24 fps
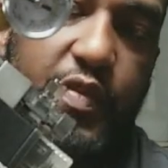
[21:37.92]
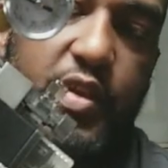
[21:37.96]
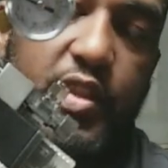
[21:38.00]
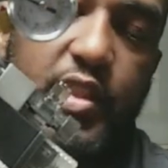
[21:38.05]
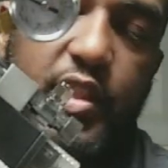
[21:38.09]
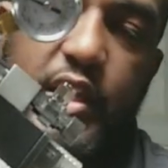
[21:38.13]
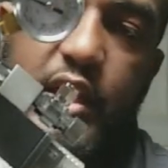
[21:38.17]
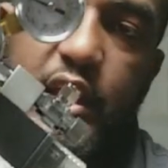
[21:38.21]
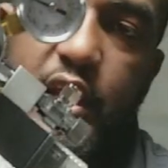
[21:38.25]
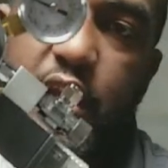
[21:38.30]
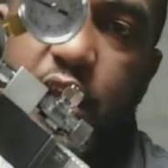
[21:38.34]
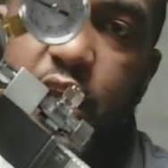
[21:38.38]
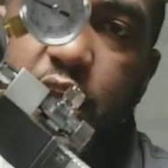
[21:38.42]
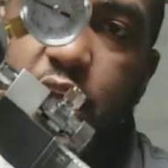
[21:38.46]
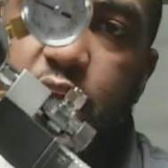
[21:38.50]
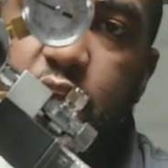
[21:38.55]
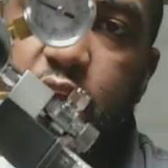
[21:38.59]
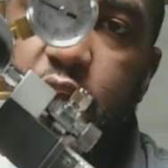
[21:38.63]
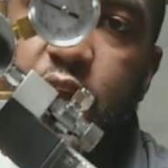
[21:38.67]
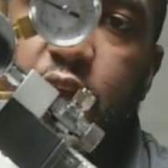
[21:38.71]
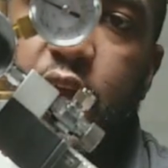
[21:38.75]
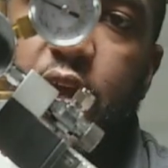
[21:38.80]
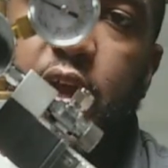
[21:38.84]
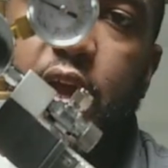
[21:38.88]
control
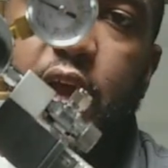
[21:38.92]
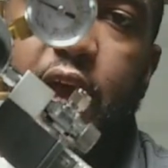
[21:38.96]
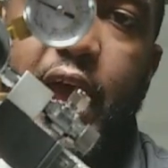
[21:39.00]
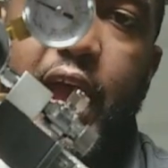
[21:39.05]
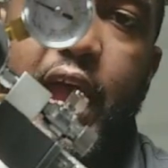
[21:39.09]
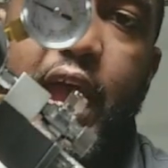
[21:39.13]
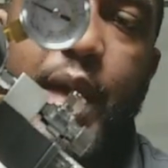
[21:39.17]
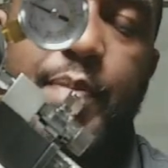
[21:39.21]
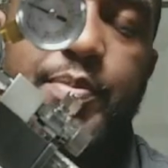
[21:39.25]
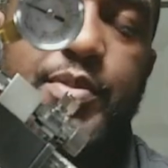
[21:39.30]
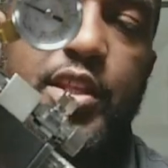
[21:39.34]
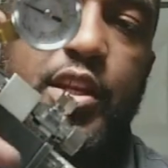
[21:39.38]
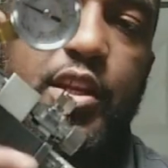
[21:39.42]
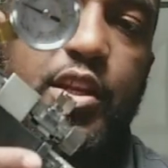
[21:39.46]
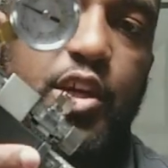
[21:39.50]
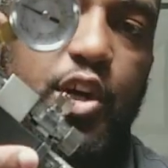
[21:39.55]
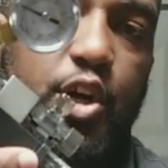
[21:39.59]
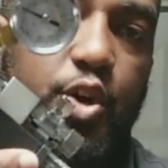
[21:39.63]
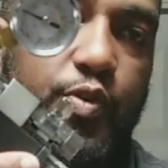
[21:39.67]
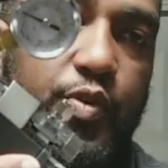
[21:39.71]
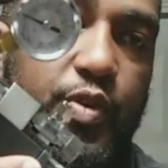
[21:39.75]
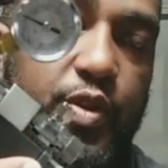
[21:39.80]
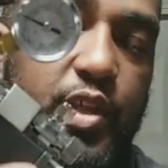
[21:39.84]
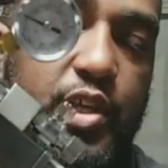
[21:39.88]
everything. I
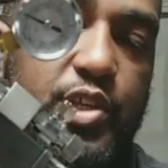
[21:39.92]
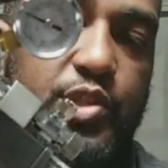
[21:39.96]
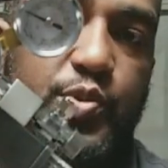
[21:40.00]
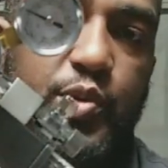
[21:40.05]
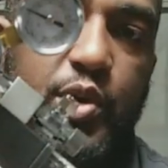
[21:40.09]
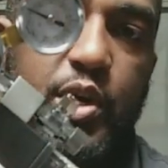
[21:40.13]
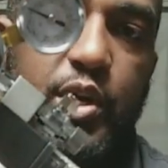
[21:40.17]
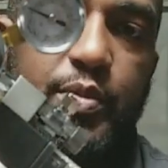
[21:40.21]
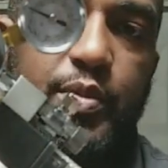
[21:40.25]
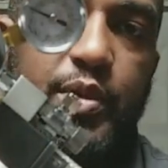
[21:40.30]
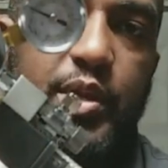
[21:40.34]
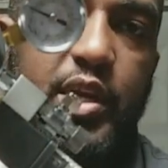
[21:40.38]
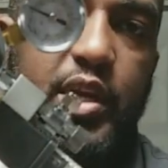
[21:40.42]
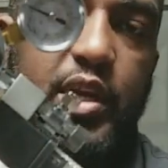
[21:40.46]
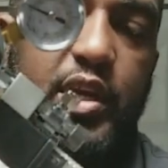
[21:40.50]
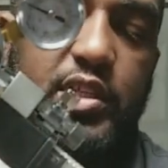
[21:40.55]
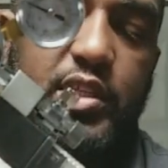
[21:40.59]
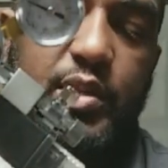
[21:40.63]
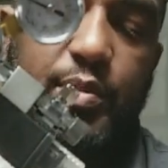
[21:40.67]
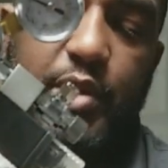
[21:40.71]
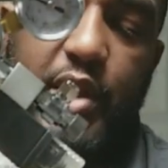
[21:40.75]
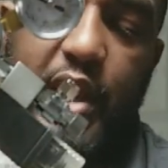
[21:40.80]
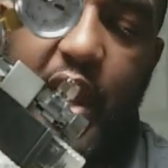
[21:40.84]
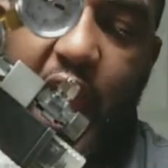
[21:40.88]
opted to go for this
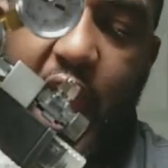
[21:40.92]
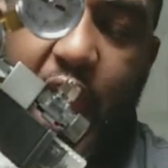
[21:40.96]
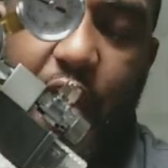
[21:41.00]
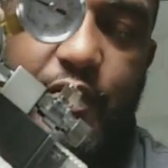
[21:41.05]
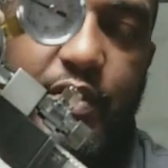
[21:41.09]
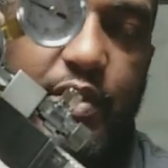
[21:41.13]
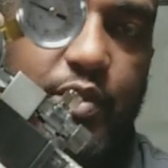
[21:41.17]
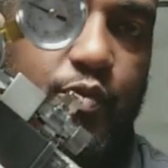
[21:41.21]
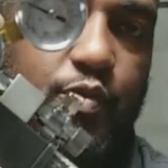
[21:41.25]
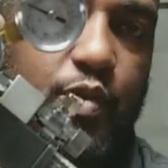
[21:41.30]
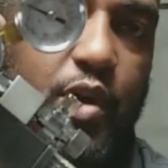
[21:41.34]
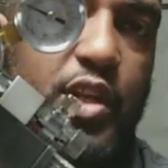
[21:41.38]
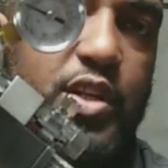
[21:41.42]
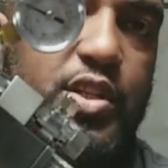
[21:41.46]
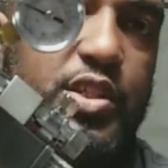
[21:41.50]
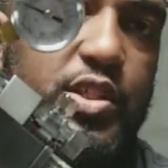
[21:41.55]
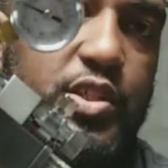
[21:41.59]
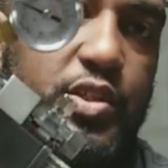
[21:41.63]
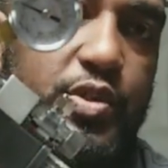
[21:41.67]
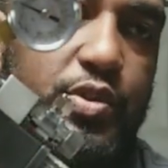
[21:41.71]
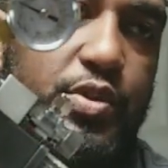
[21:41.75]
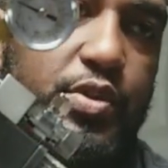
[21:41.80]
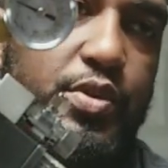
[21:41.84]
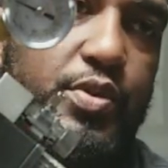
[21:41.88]
one because I'm going to have
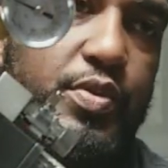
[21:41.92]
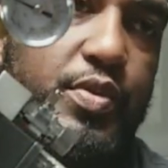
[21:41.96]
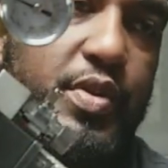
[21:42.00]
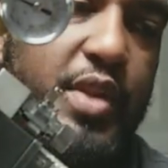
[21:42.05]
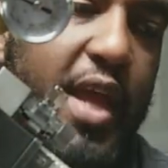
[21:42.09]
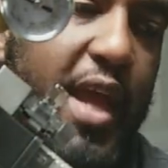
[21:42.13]
it run